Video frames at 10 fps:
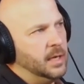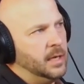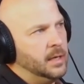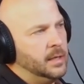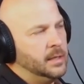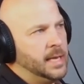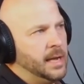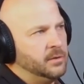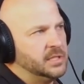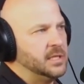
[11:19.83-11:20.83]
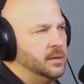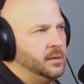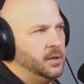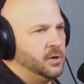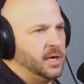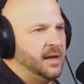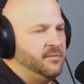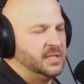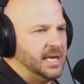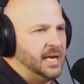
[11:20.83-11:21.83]
Now you're going to
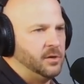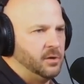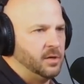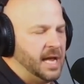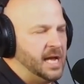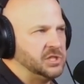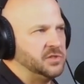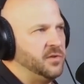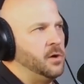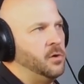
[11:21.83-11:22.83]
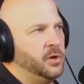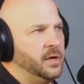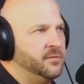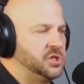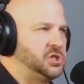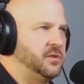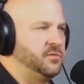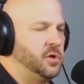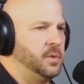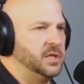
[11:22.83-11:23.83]
have a tighter cash flow. You're going to have to
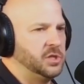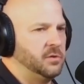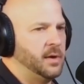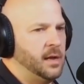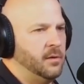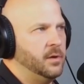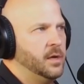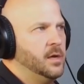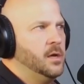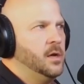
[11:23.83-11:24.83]
shift your budget around.